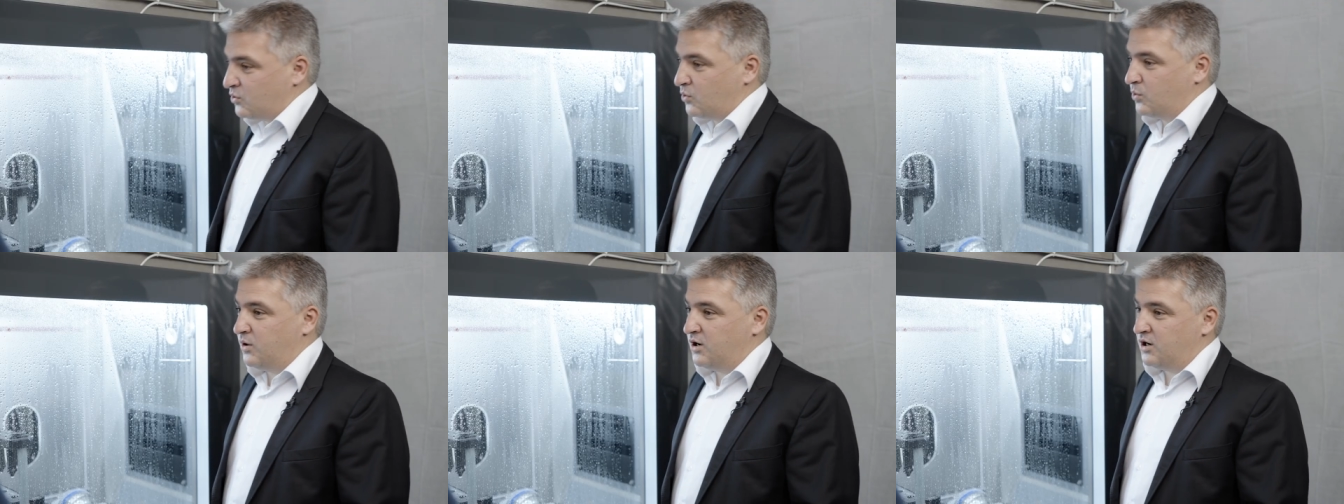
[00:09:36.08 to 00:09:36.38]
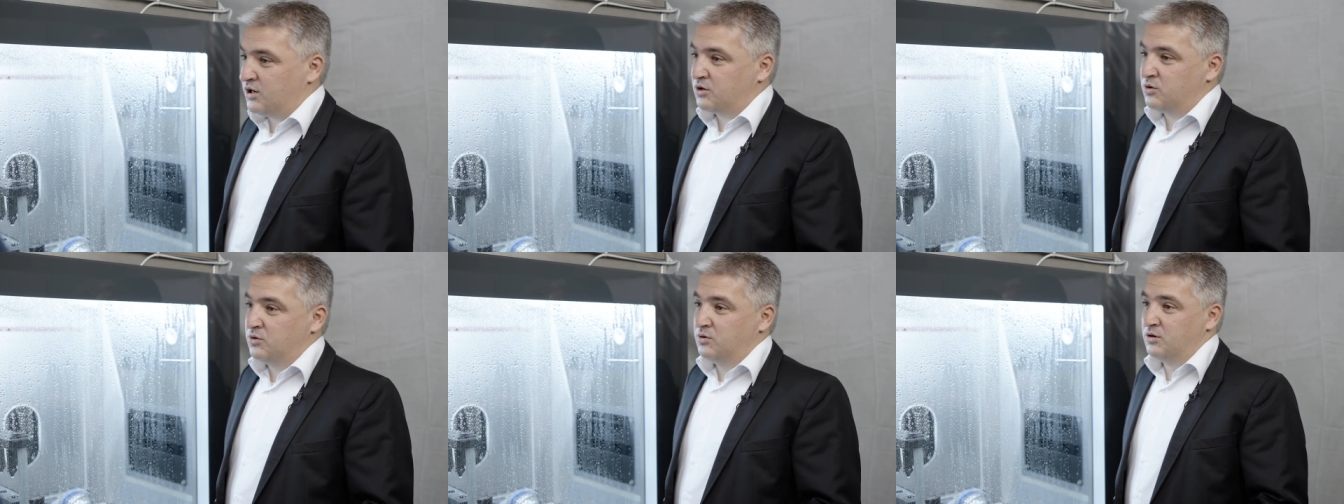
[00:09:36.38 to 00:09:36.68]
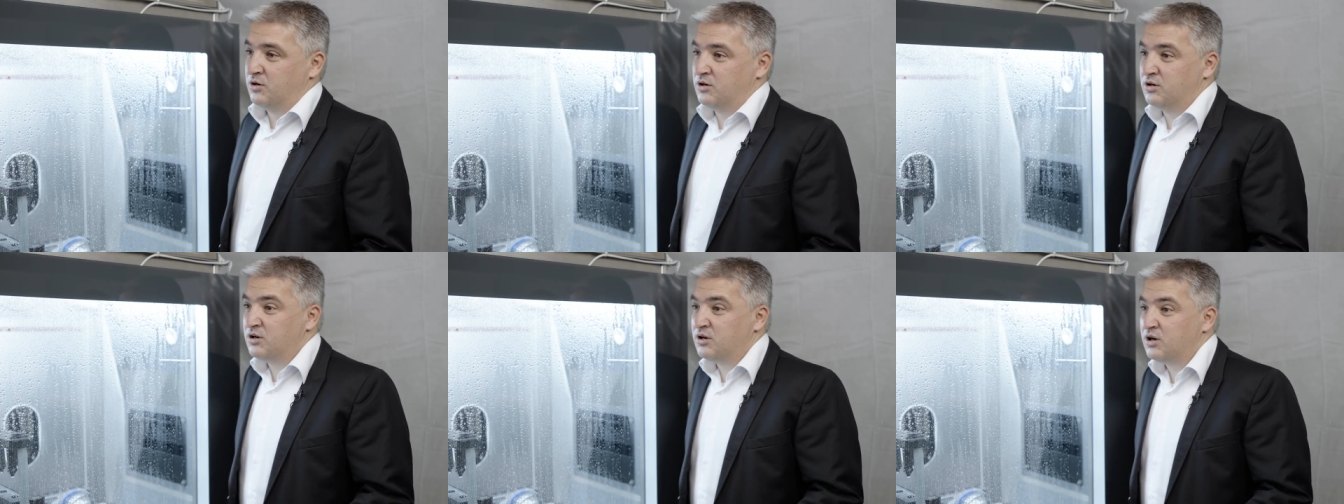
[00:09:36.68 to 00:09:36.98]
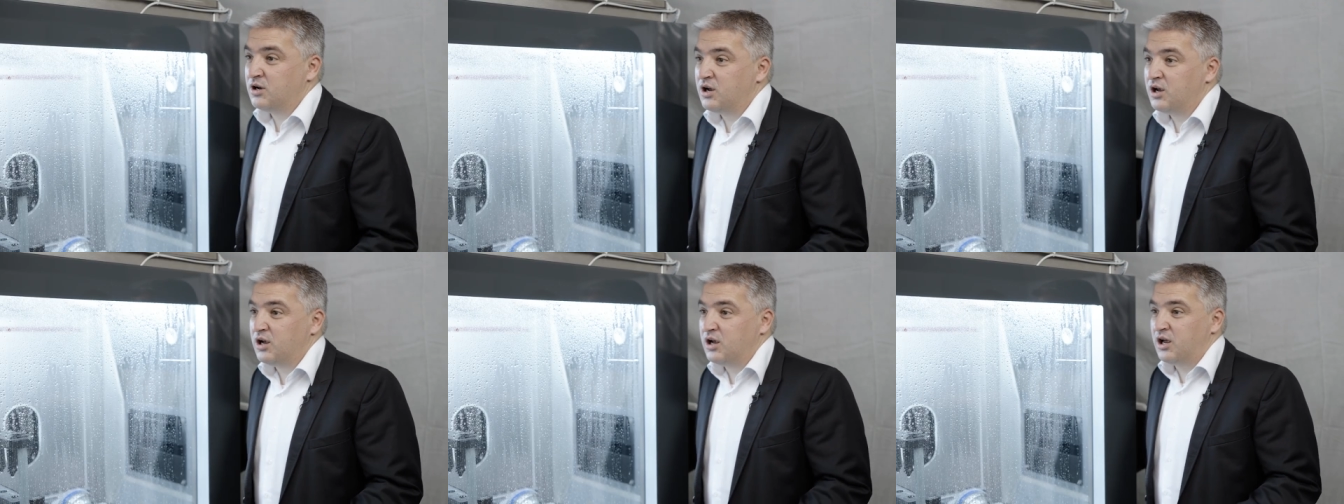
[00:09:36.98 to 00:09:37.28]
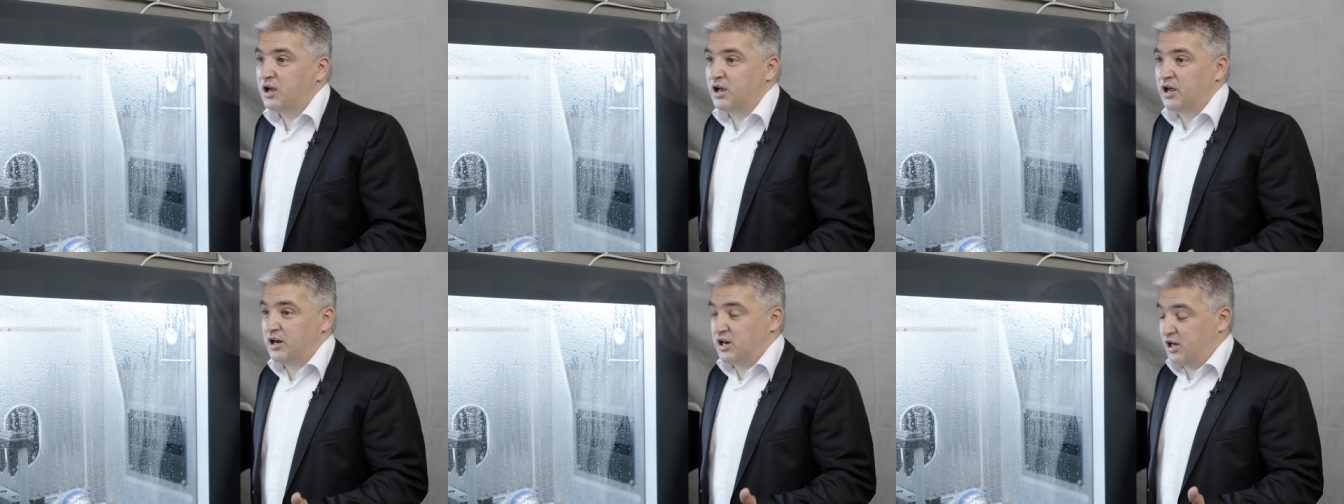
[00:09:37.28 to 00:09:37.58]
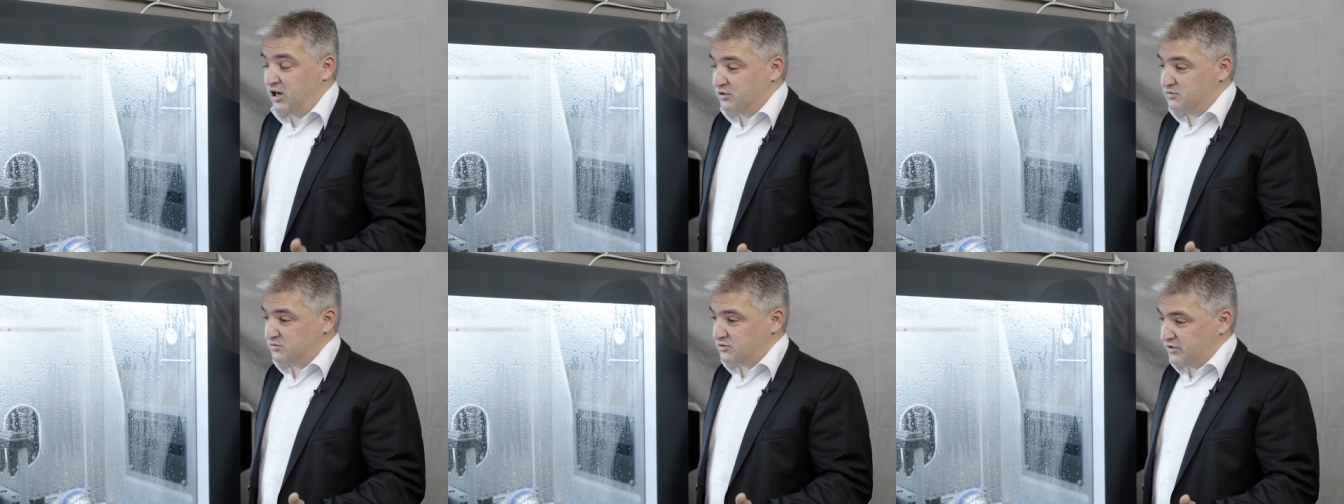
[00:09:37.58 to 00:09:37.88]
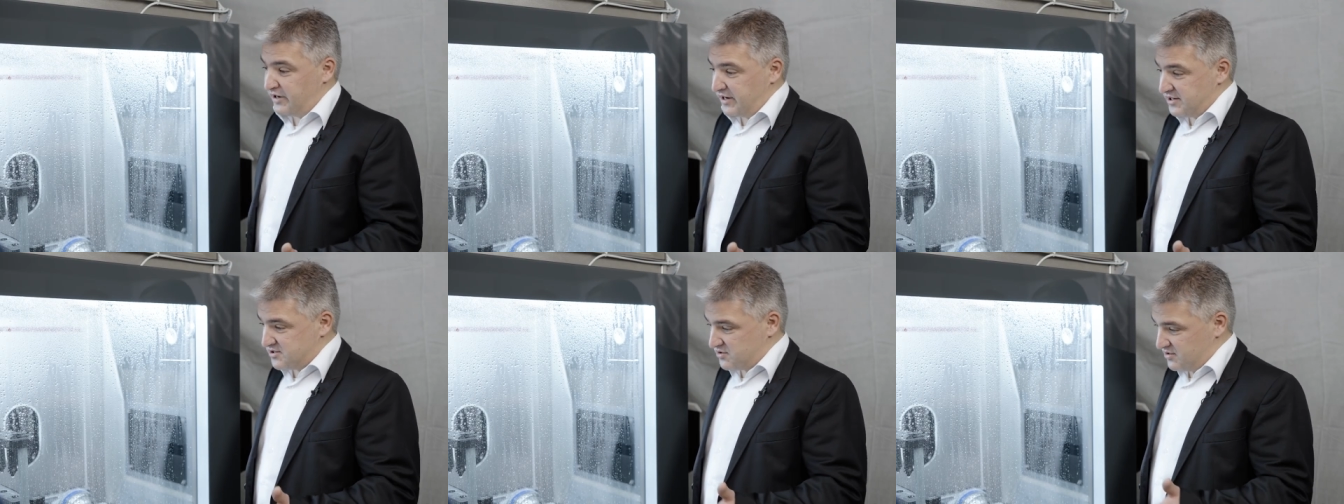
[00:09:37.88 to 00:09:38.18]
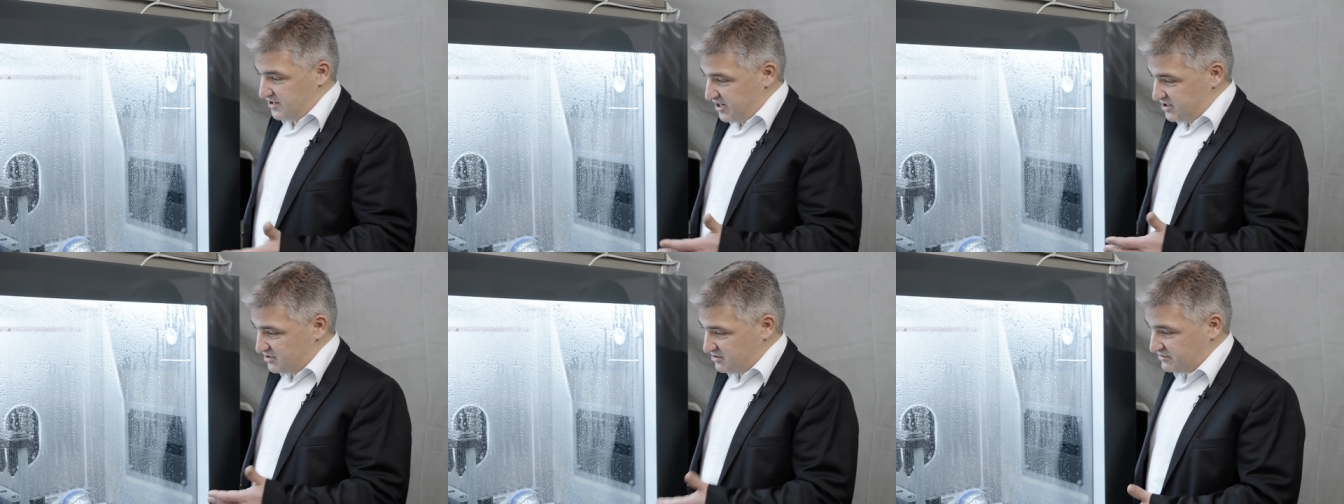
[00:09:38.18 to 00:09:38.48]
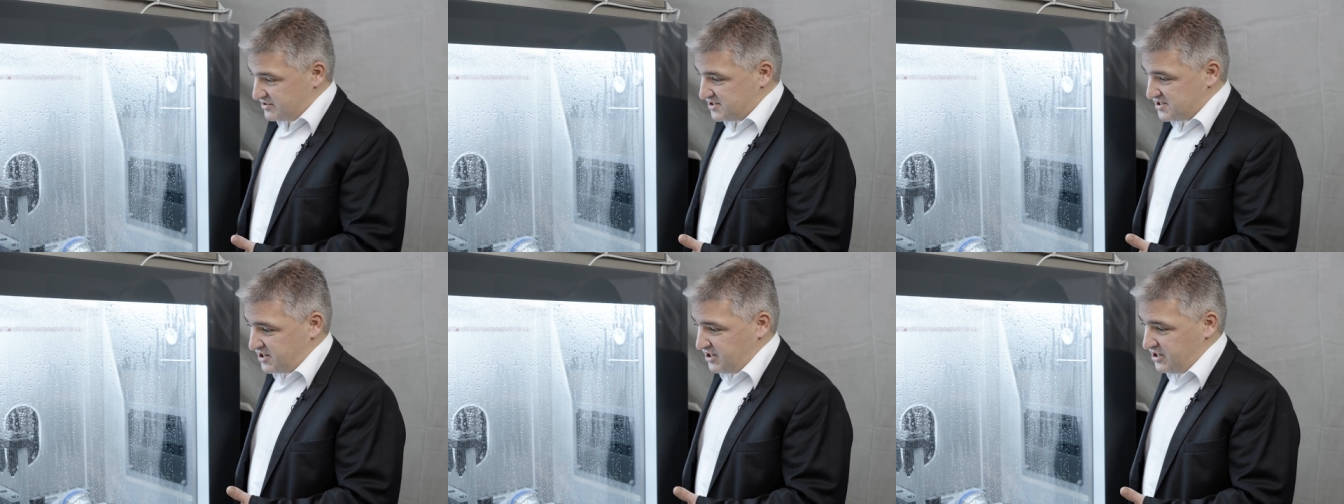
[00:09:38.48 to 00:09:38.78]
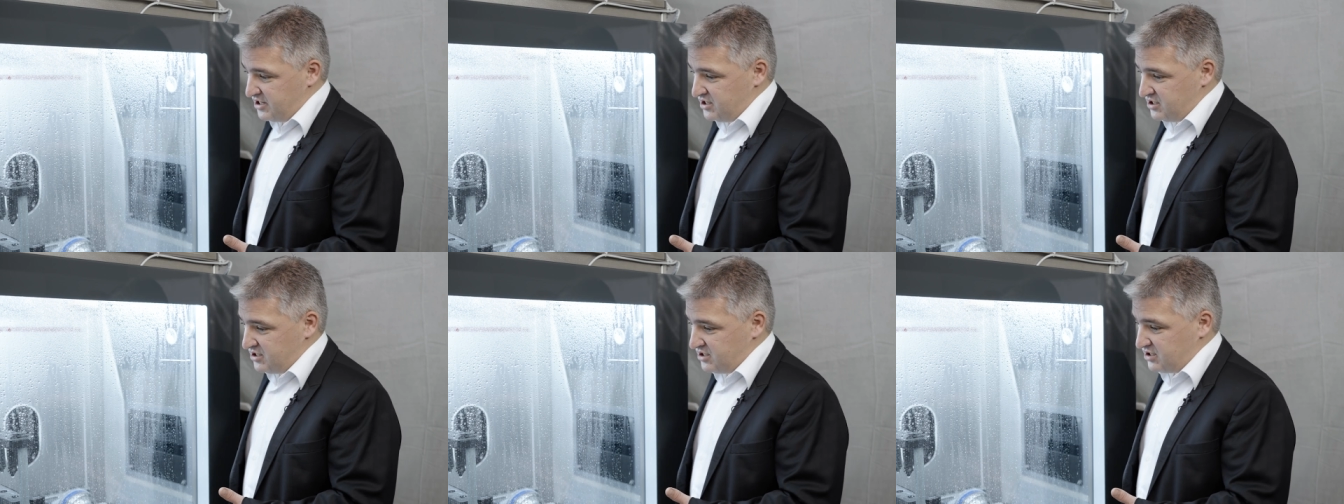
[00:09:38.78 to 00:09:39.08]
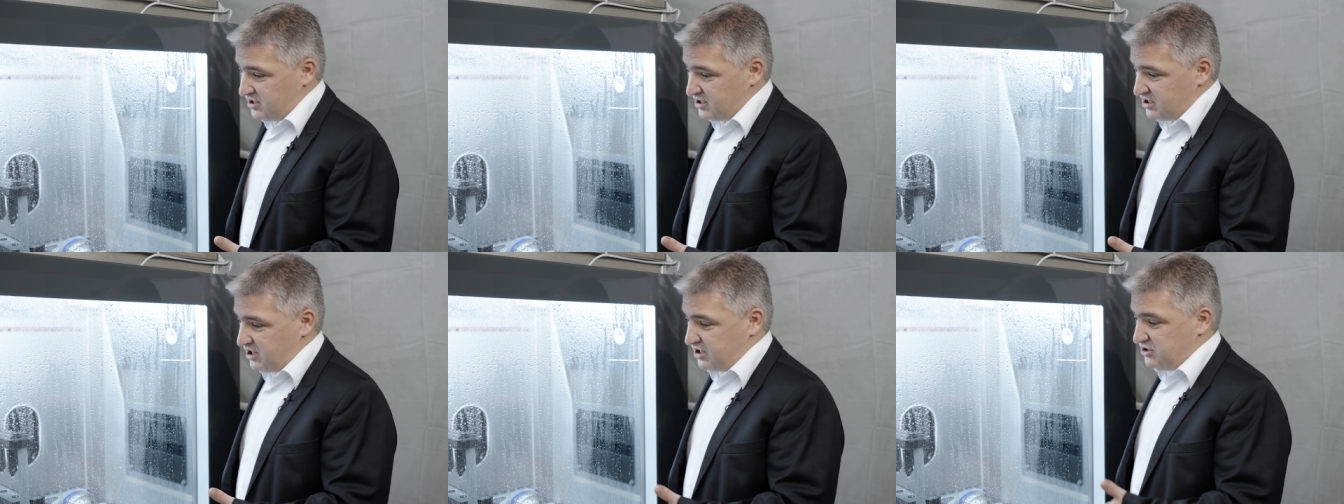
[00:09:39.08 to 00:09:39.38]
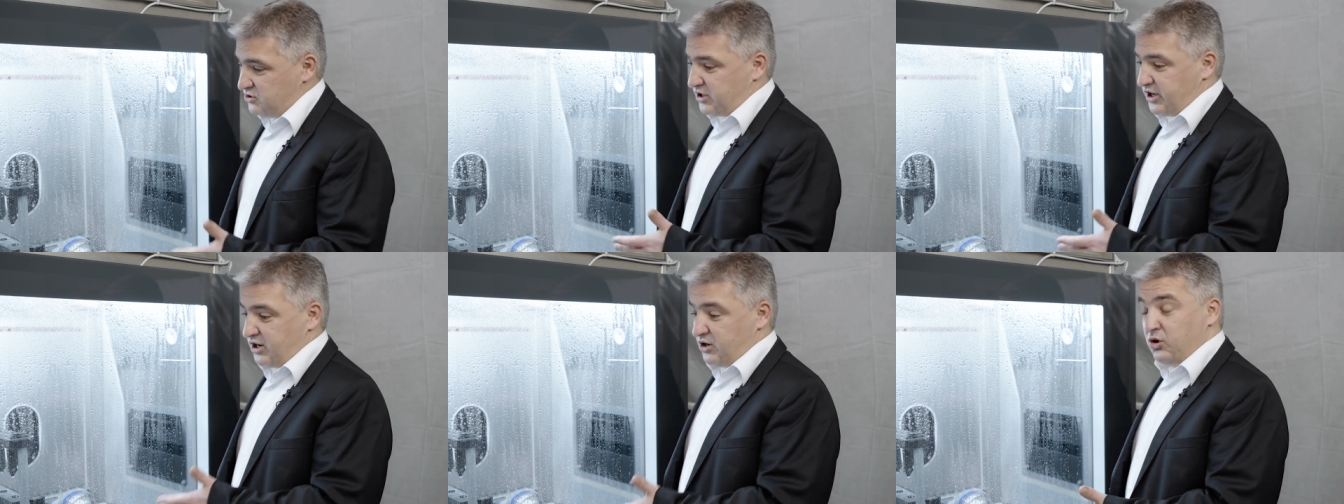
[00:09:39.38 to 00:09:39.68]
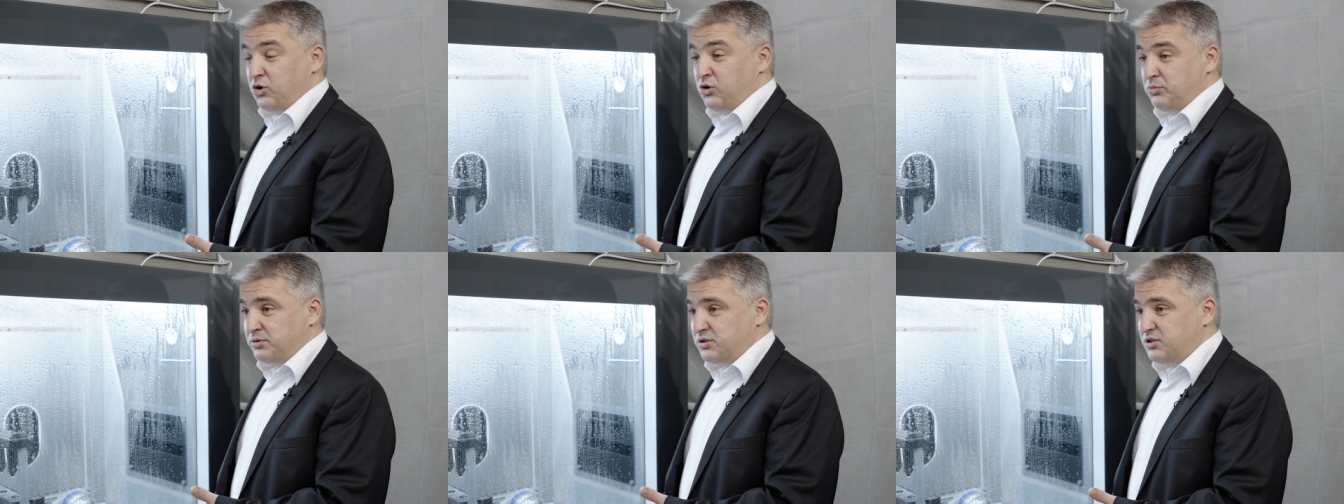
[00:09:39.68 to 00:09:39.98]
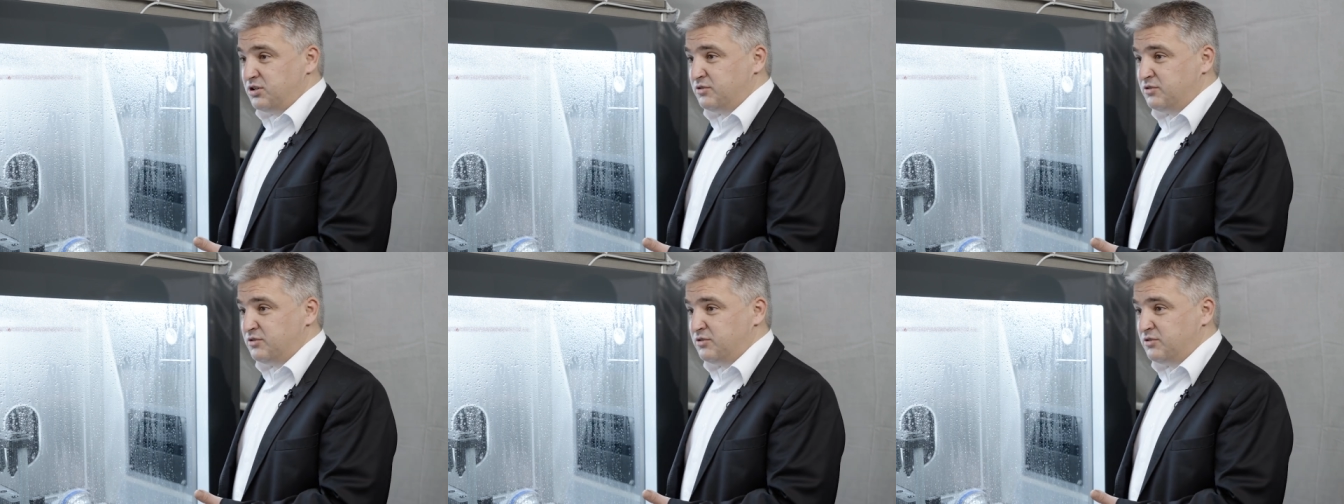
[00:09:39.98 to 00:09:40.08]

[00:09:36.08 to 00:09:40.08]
Wow, cool! And now the isolator is clean and you can open